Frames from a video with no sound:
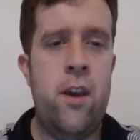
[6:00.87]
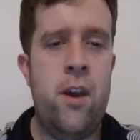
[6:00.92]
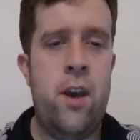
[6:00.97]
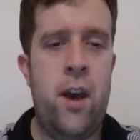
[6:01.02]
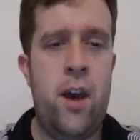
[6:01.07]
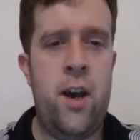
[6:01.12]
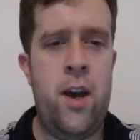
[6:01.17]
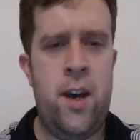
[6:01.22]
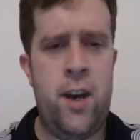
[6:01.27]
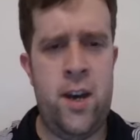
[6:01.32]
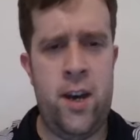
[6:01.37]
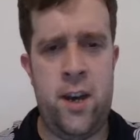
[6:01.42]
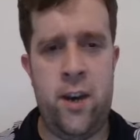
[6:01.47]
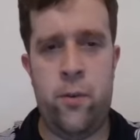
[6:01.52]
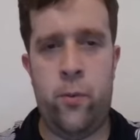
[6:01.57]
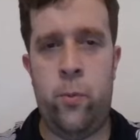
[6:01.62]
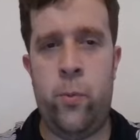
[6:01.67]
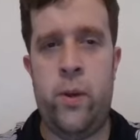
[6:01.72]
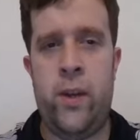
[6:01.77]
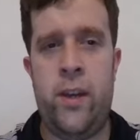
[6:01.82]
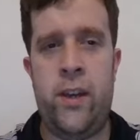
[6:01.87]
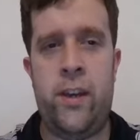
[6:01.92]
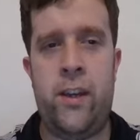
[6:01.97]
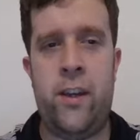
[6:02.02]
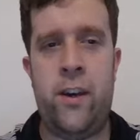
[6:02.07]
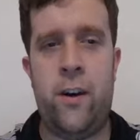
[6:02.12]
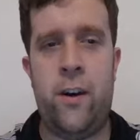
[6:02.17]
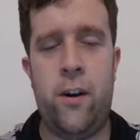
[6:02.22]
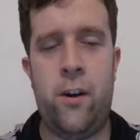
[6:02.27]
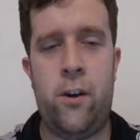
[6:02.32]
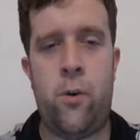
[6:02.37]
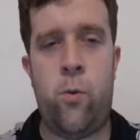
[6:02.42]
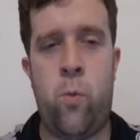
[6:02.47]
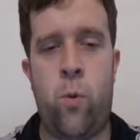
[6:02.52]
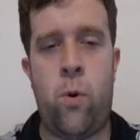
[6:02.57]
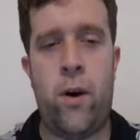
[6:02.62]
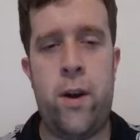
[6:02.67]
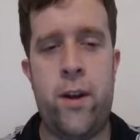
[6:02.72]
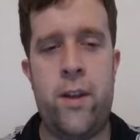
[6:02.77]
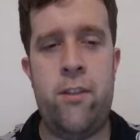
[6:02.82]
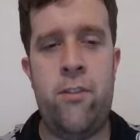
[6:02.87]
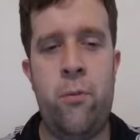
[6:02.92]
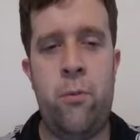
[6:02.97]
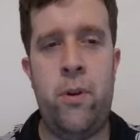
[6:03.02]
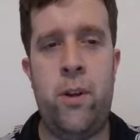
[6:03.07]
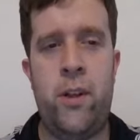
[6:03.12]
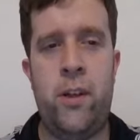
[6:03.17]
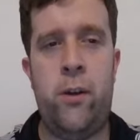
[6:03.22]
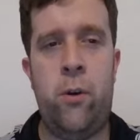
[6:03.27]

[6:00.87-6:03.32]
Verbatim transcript: Uh, we can't quite do any